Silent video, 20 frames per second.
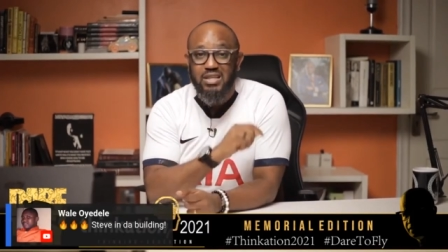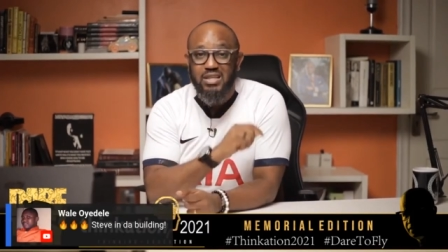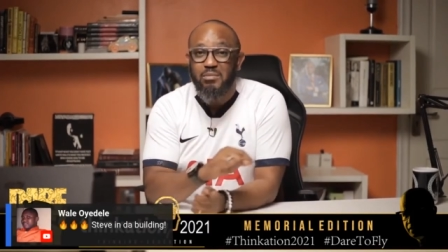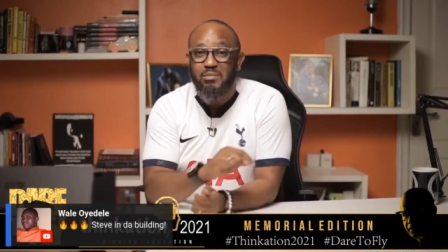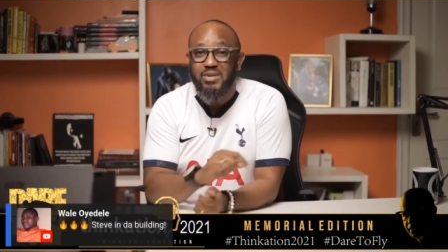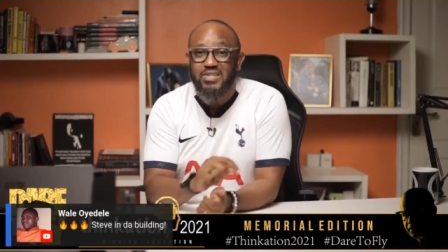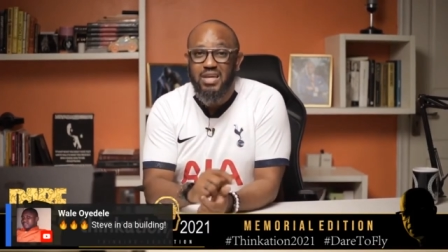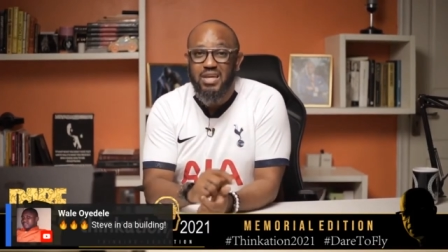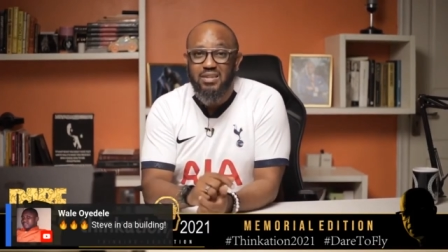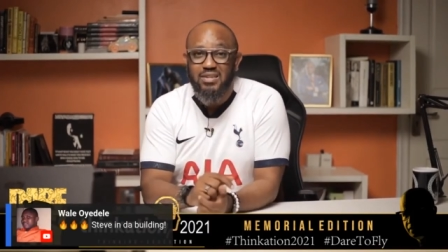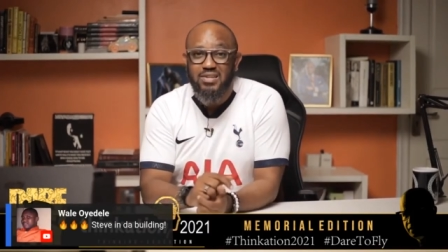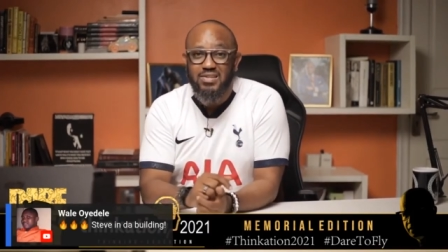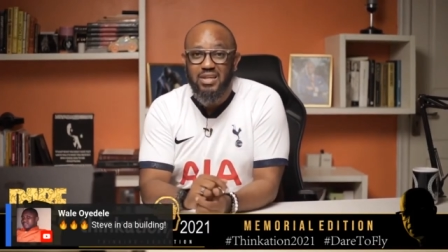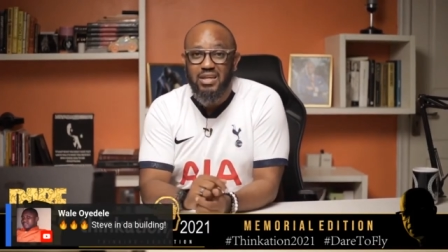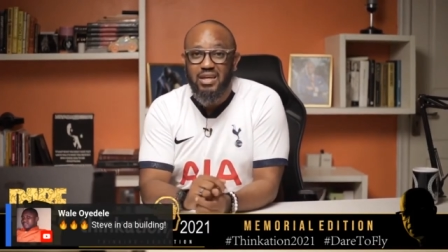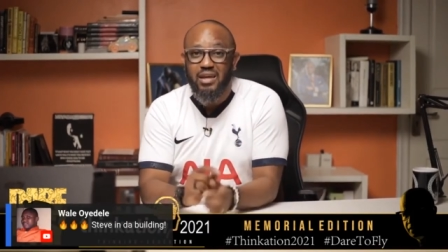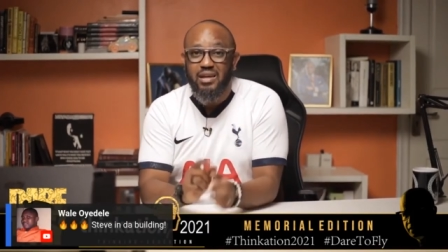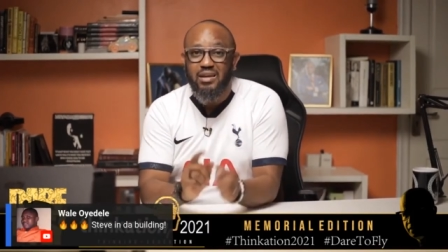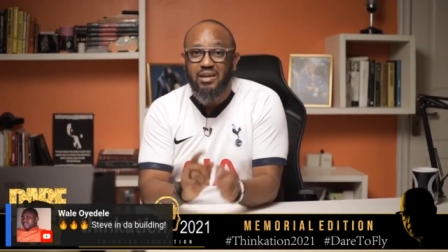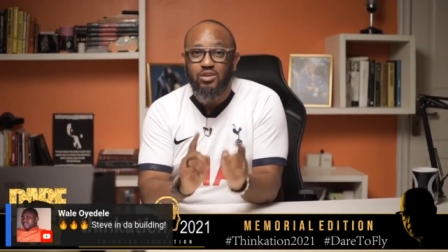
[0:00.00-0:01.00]
Let me say this
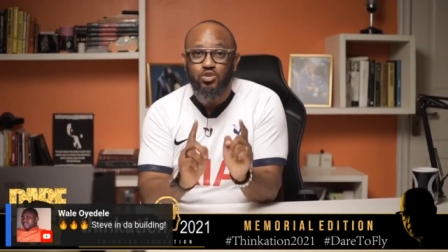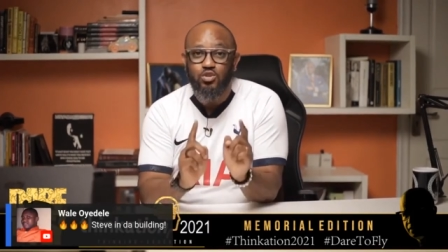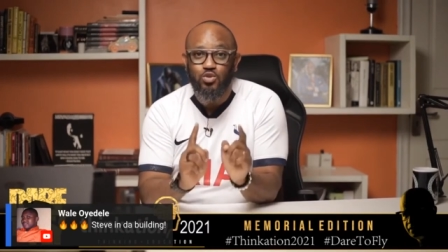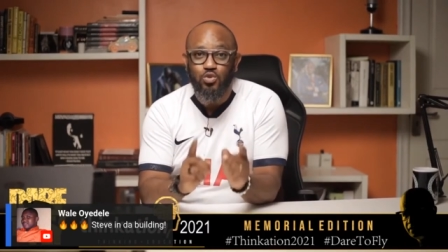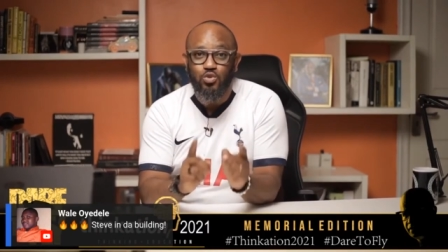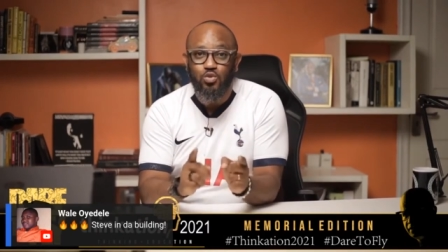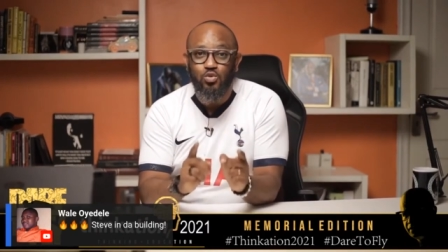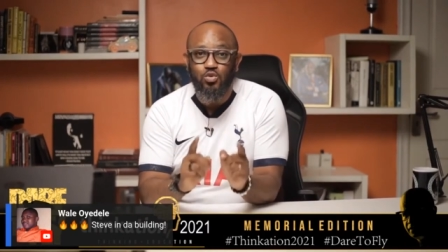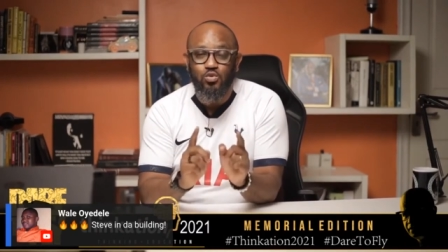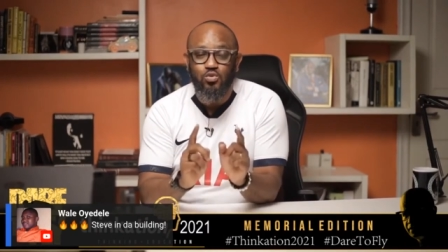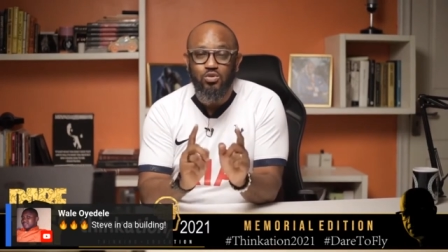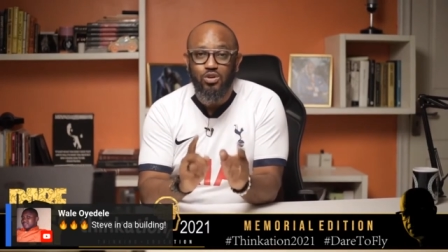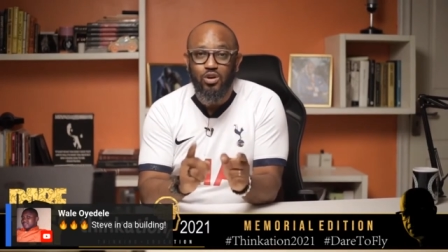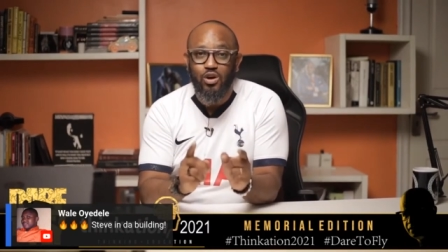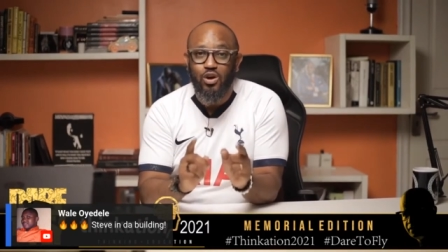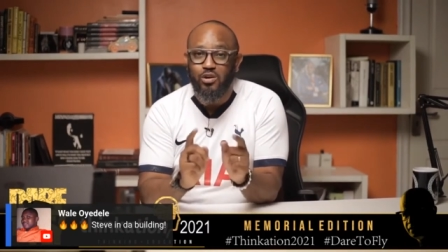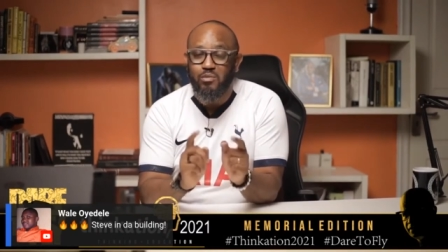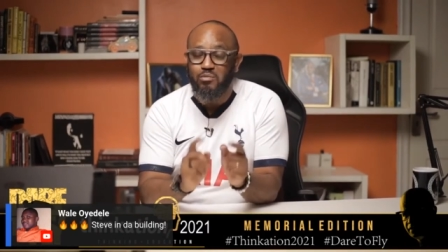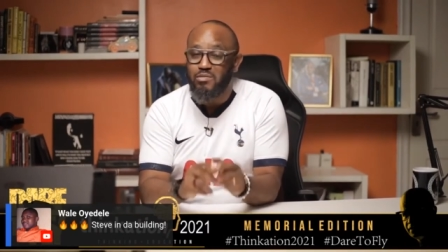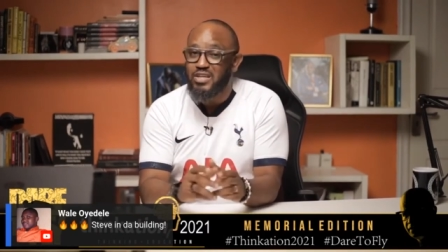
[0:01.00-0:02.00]
again: do
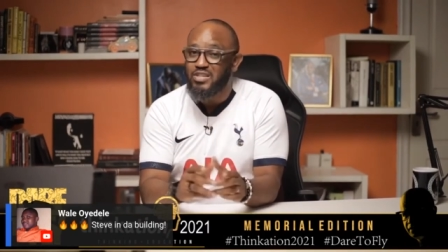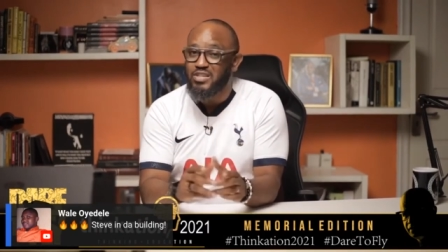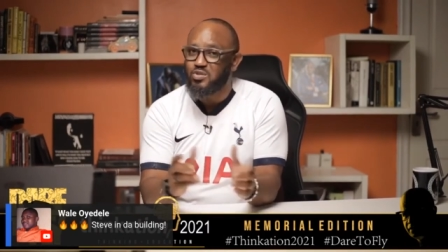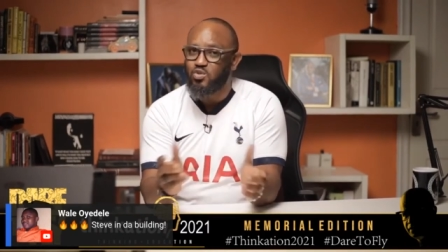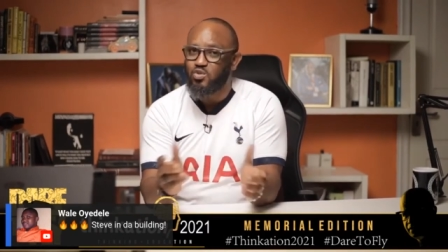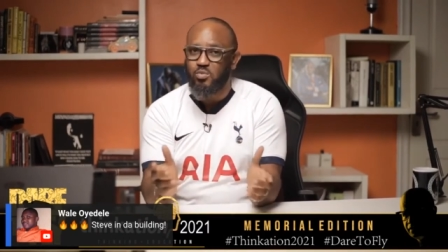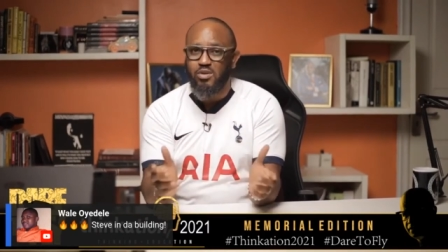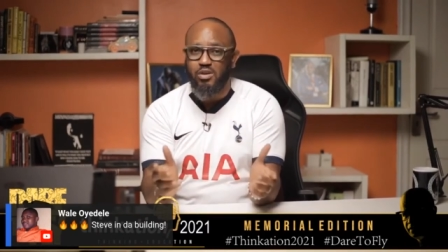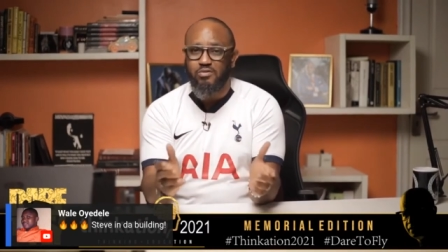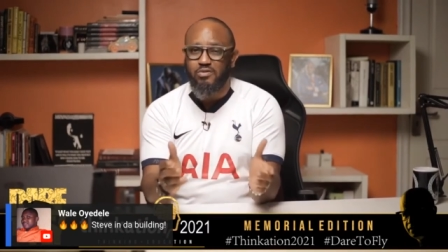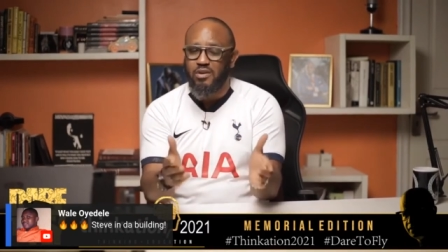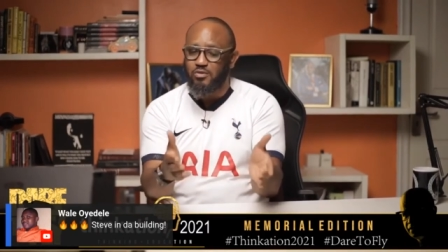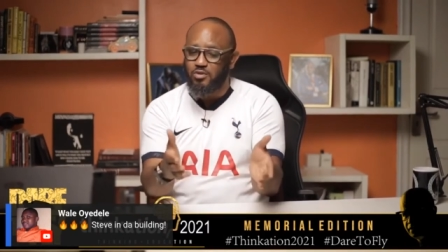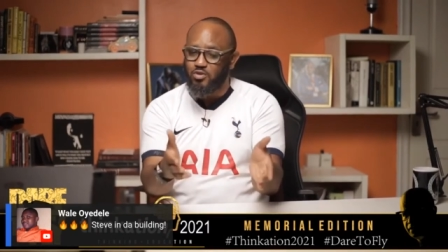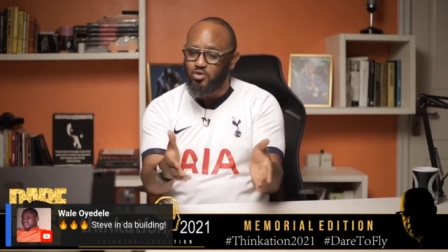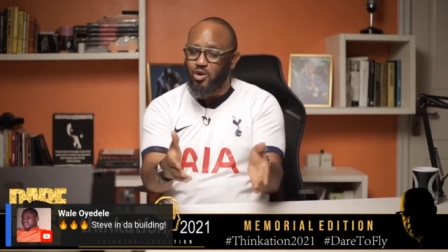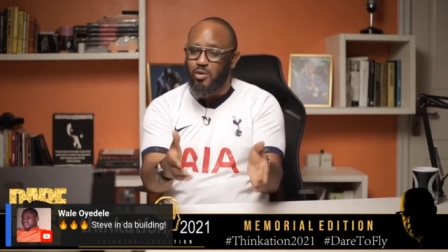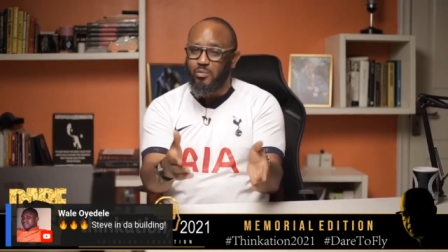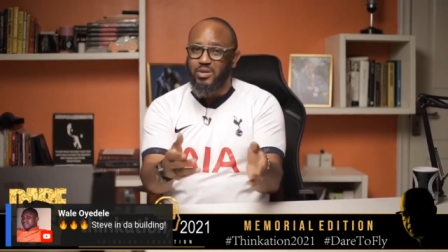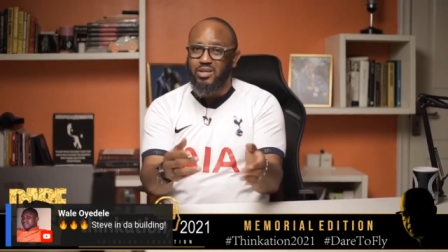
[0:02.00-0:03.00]
not miss. Do me a favor,
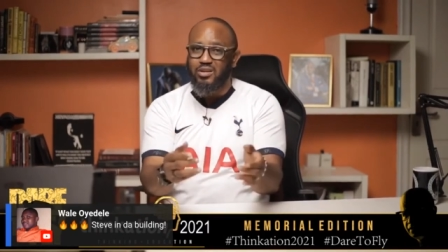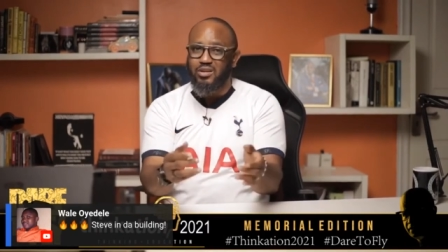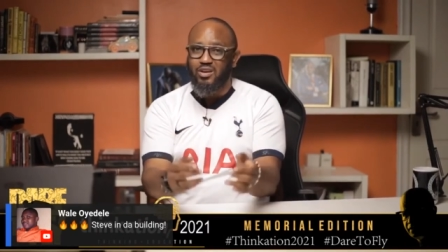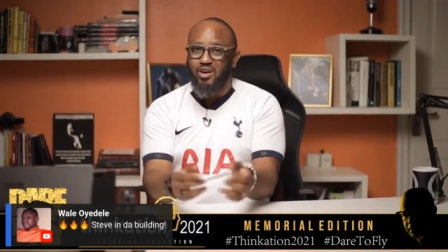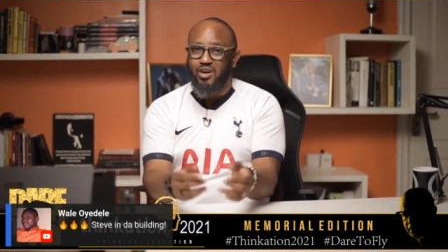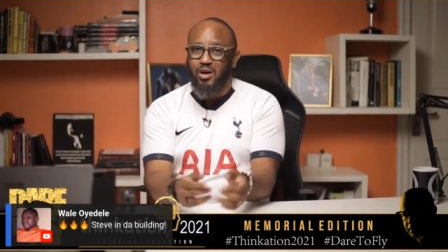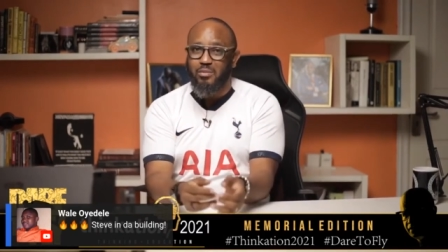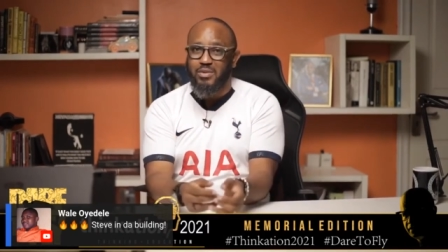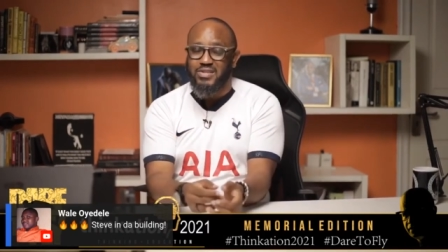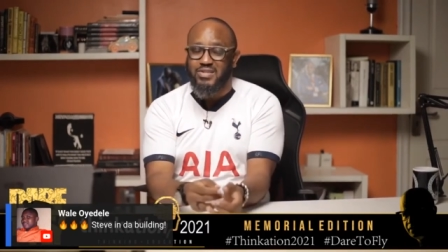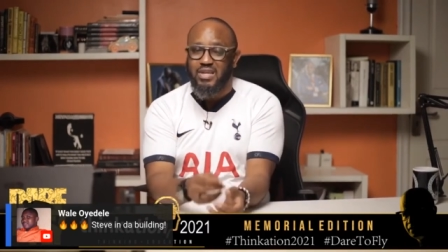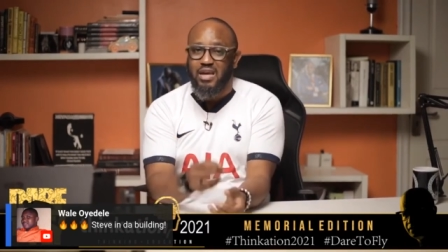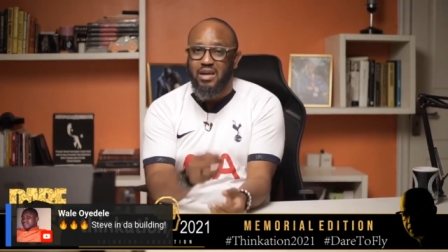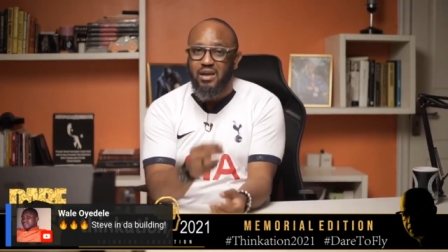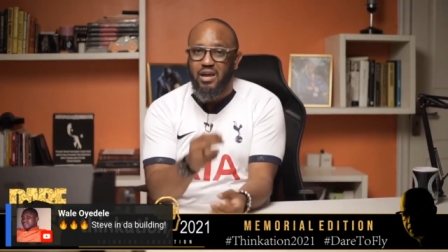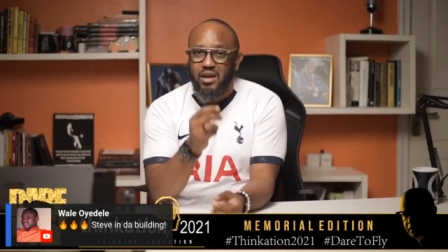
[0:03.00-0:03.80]
drop it in the comments.